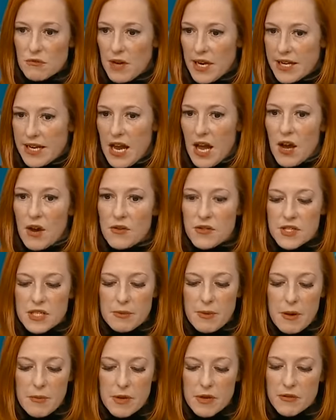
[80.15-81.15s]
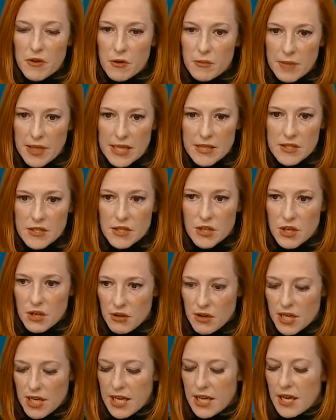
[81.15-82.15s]
So, right now, the Department of Homeland
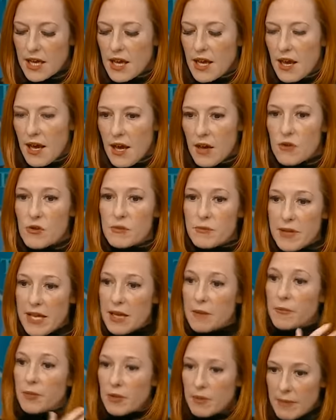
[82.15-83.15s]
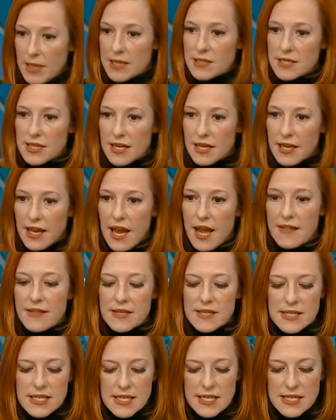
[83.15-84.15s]
Security, uh, who would be implementing,
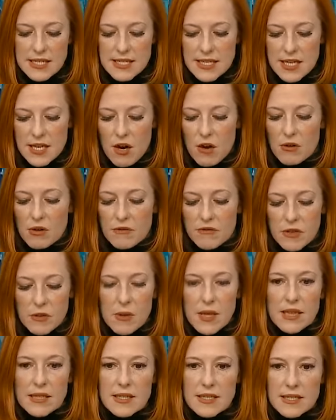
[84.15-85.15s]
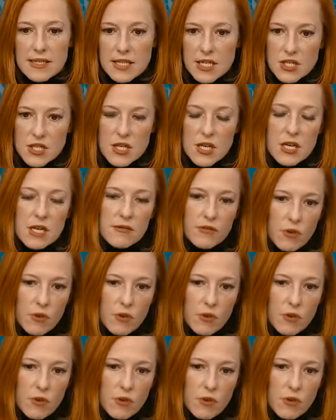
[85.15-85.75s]
and the CDC are reviewing the decision.